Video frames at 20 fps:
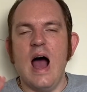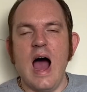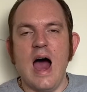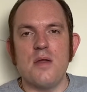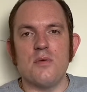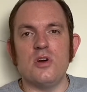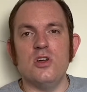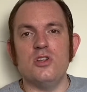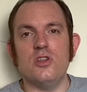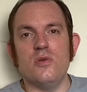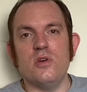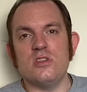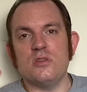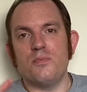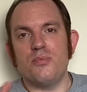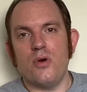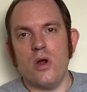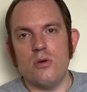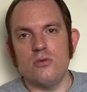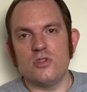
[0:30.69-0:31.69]
and I'm going to do it as a
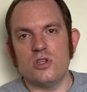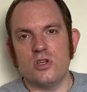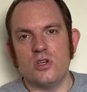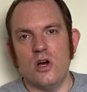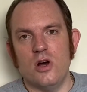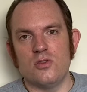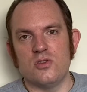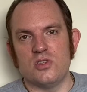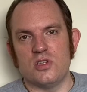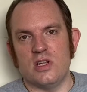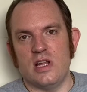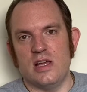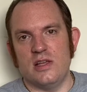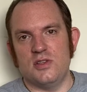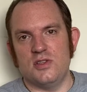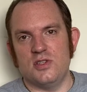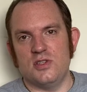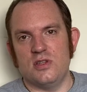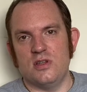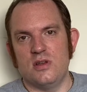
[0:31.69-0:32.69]
pros and cons
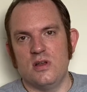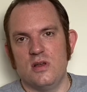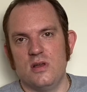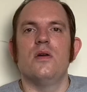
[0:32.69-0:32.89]
list.